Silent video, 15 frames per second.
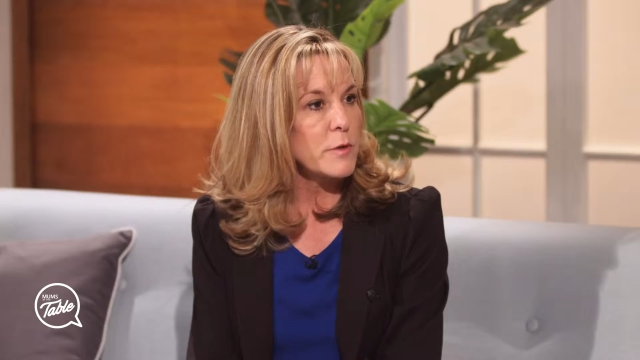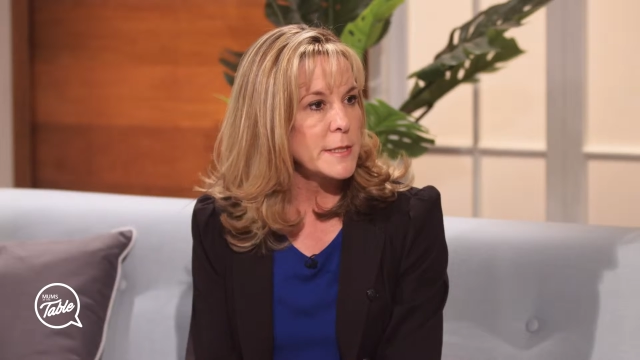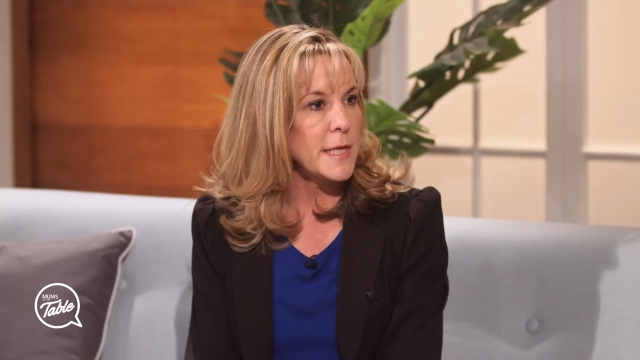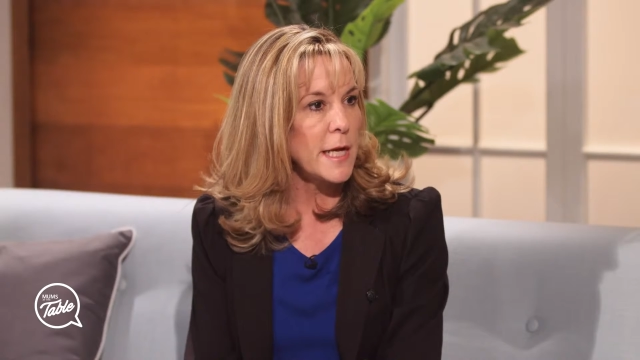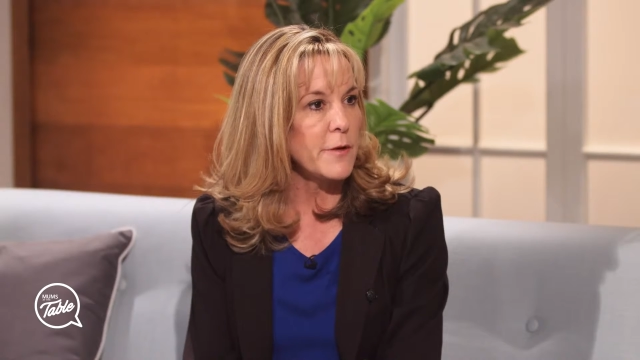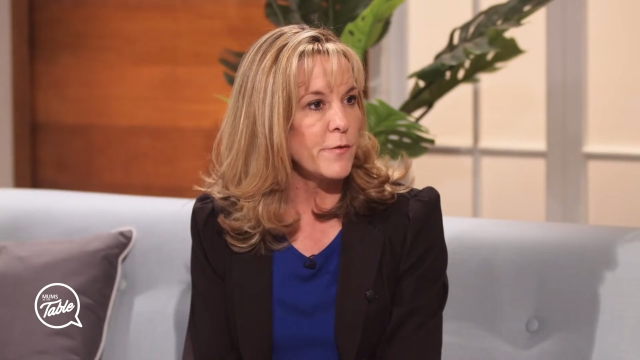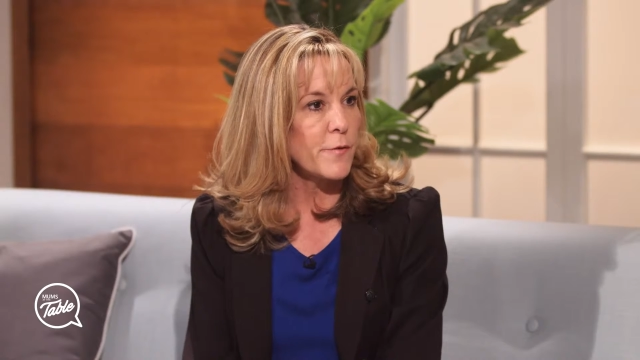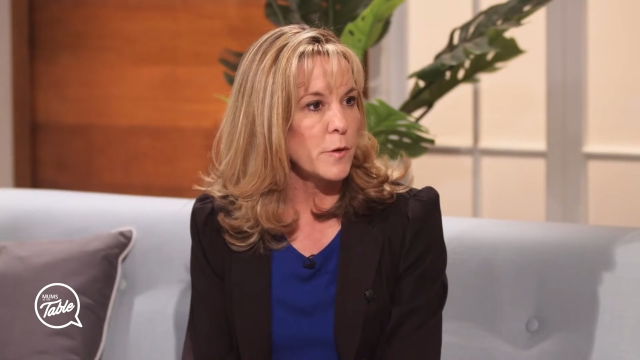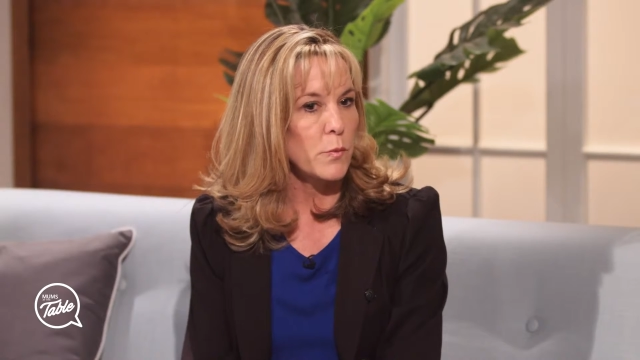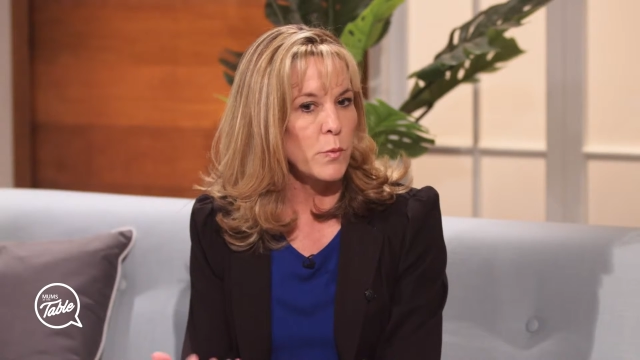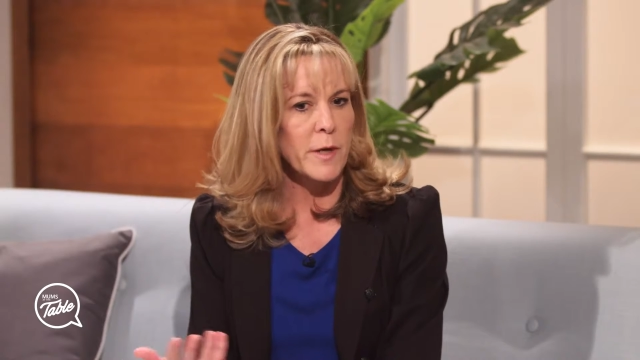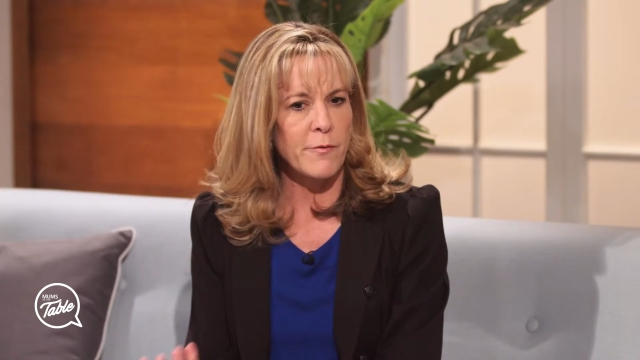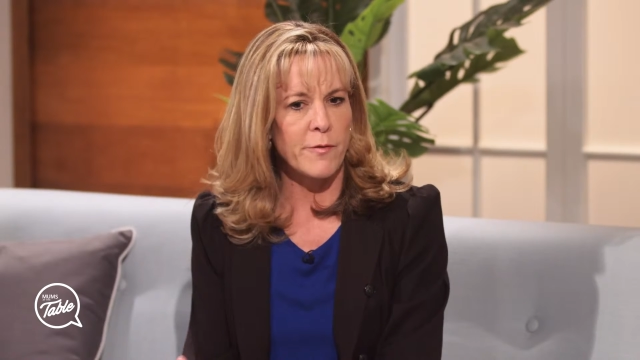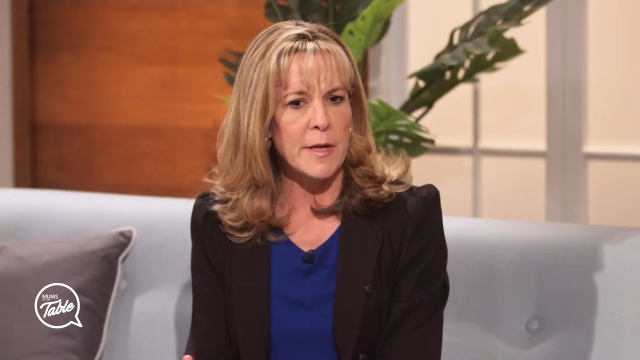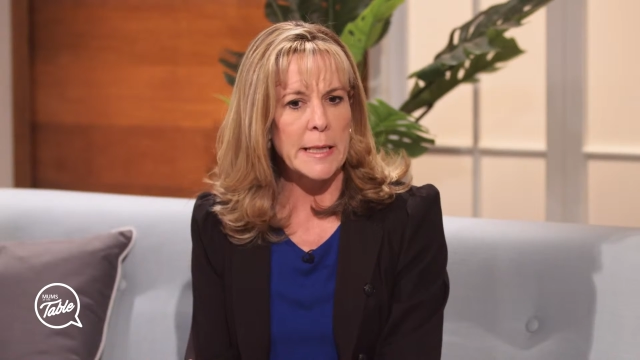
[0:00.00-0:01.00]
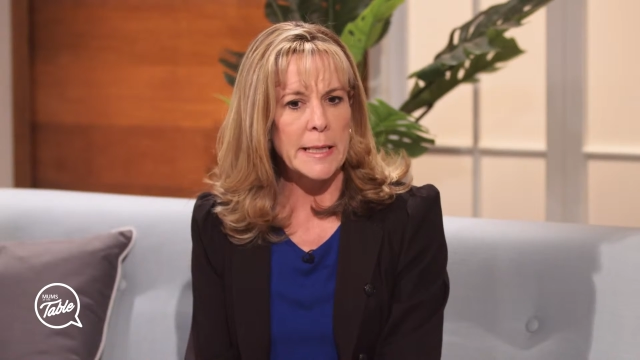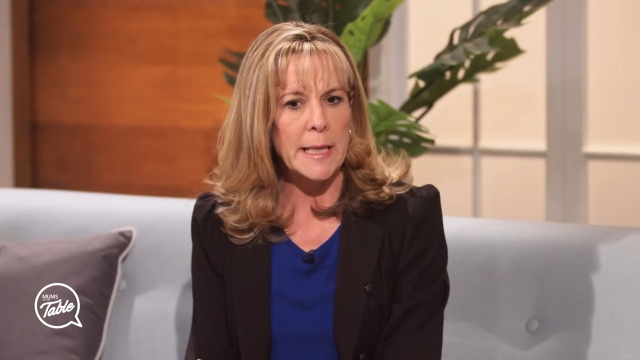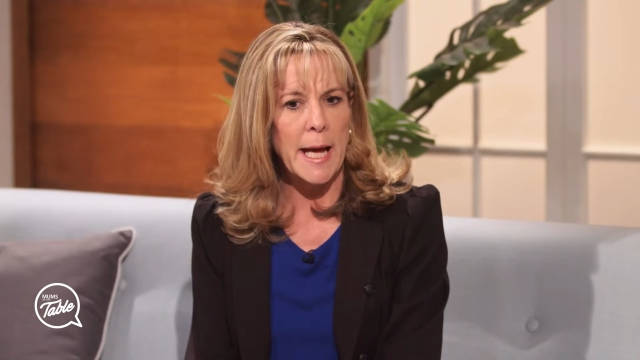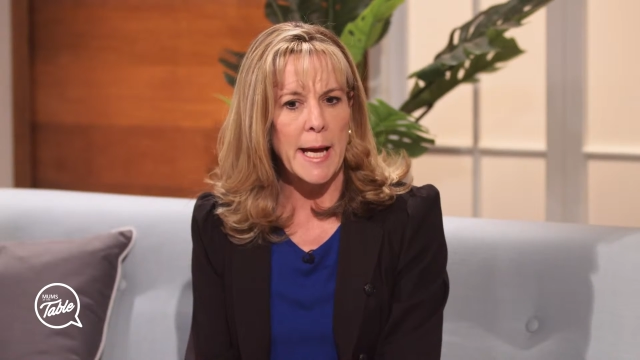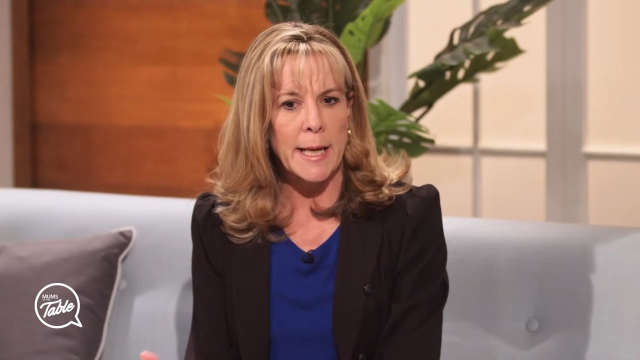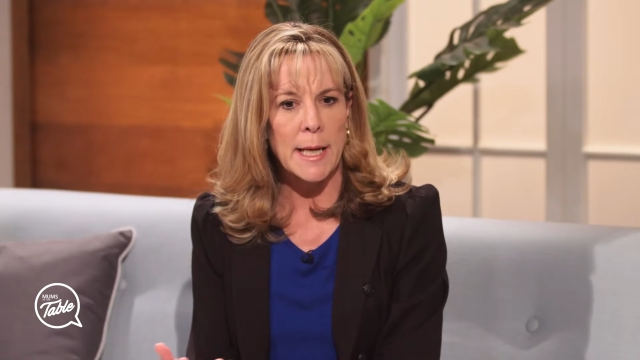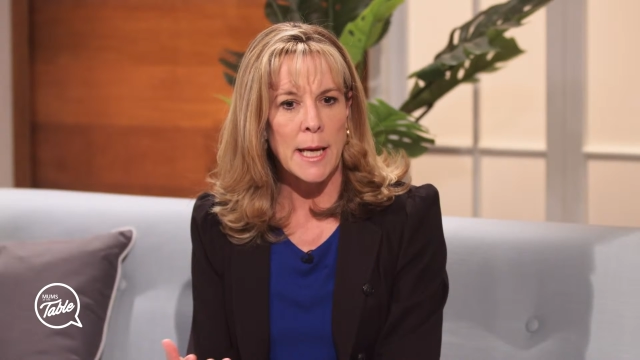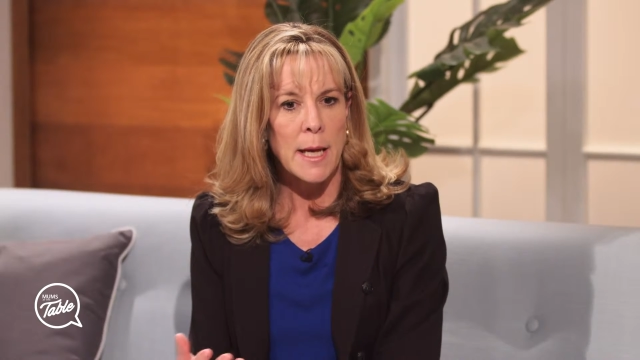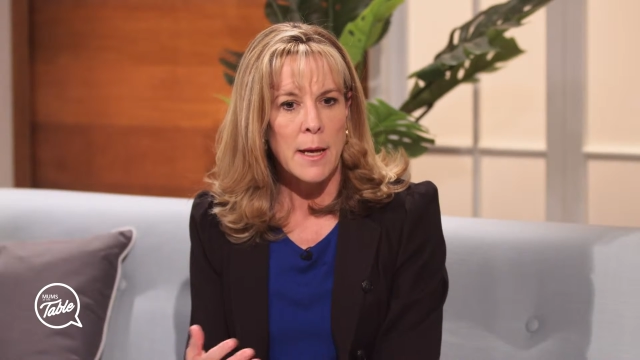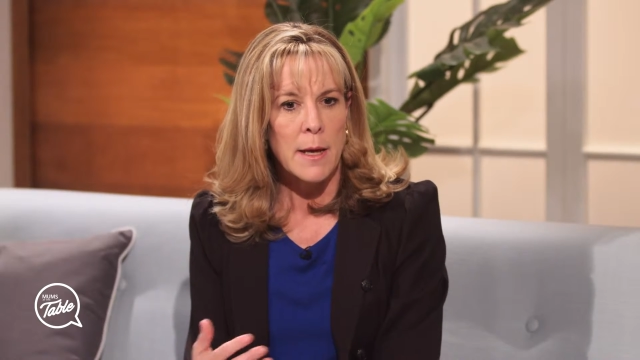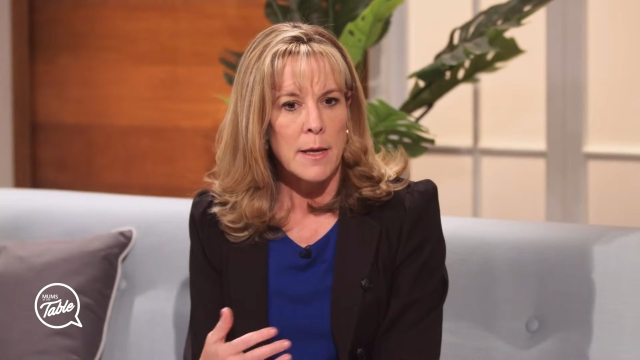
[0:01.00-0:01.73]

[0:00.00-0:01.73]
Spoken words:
resentful, we're feeling like,